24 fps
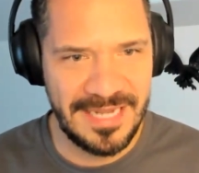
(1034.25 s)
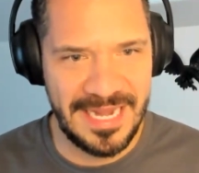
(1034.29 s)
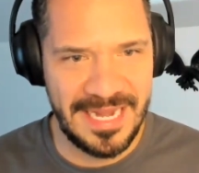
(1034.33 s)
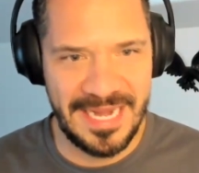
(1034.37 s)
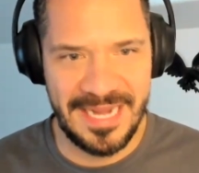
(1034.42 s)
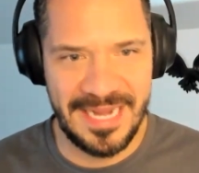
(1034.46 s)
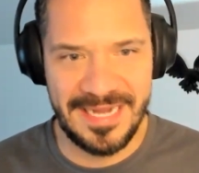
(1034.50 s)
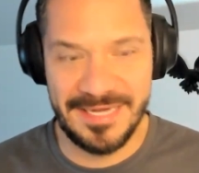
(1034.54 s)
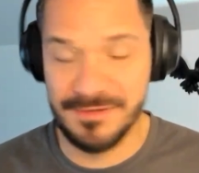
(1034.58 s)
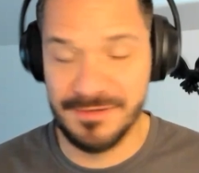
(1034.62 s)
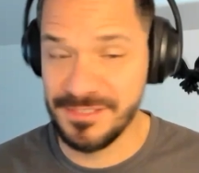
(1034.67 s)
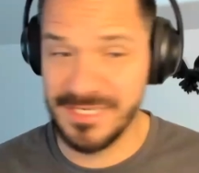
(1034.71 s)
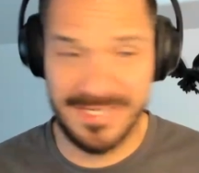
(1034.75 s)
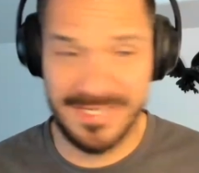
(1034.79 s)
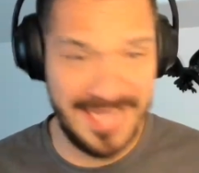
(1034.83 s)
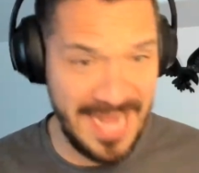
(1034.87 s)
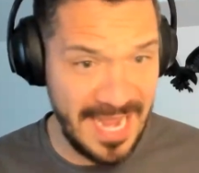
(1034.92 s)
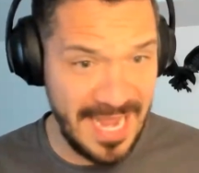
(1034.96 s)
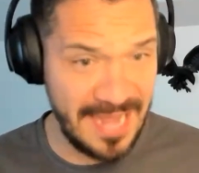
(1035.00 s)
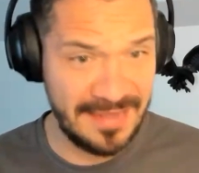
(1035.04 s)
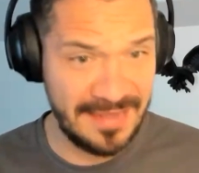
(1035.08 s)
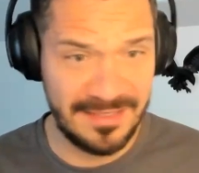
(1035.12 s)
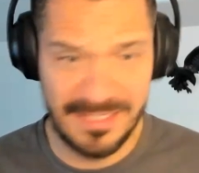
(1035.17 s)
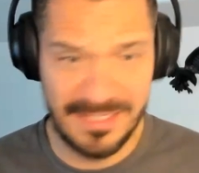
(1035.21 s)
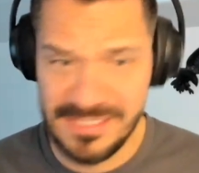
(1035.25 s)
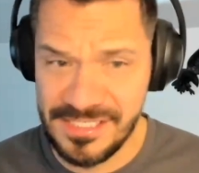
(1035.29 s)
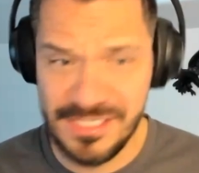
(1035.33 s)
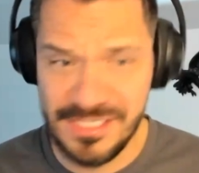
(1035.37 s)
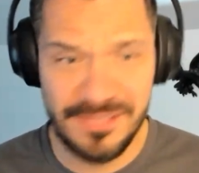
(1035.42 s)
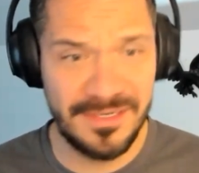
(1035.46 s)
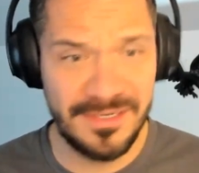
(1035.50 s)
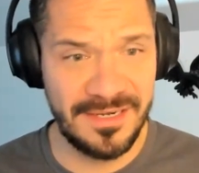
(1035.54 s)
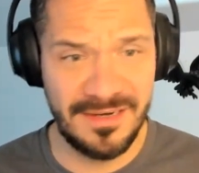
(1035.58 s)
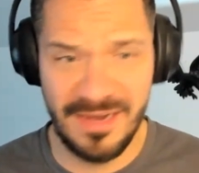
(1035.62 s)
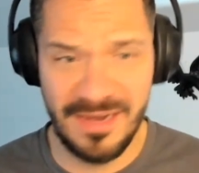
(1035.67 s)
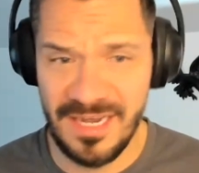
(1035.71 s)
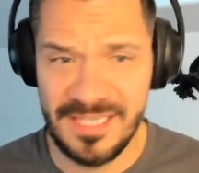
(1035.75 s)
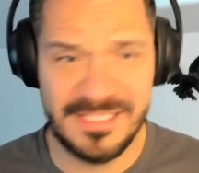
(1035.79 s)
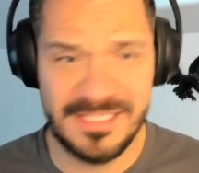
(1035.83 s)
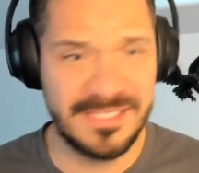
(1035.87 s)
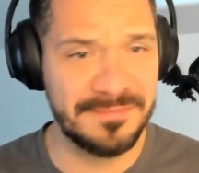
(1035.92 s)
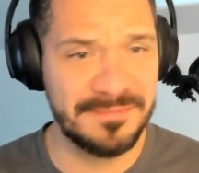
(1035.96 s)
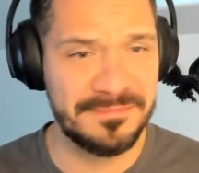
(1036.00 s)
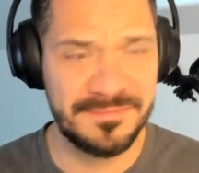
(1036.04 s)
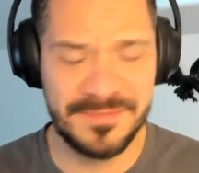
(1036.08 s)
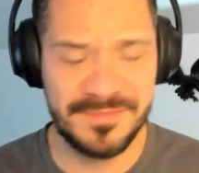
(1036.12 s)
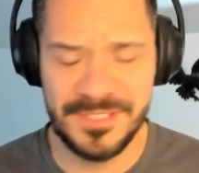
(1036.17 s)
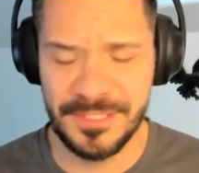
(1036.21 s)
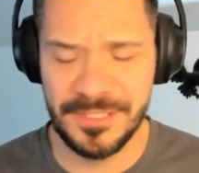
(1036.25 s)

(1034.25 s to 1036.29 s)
And he was like, yeah, let's do it. Awesome.